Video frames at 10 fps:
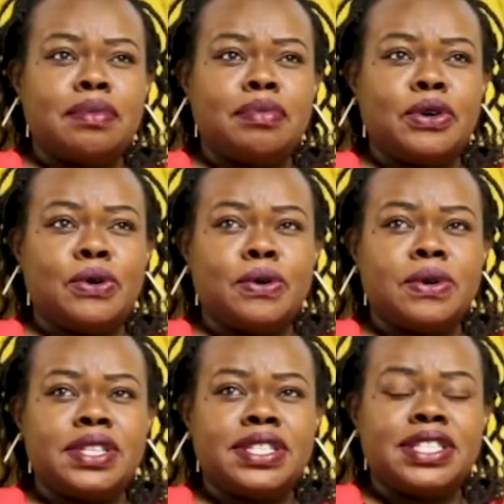
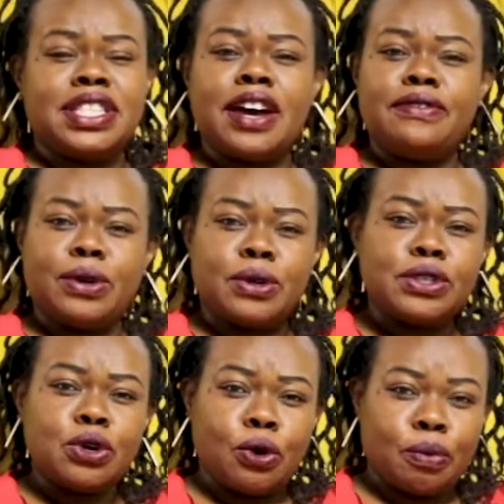because they have lost
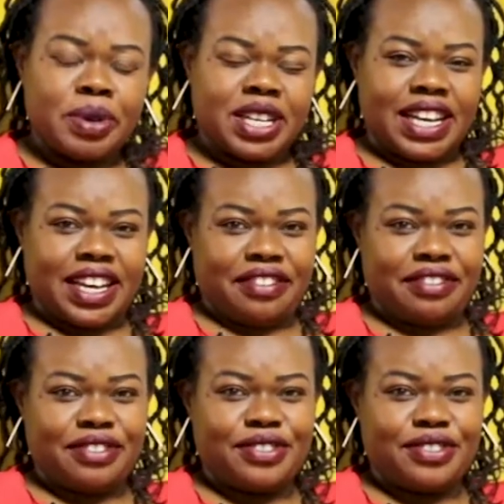hope in life.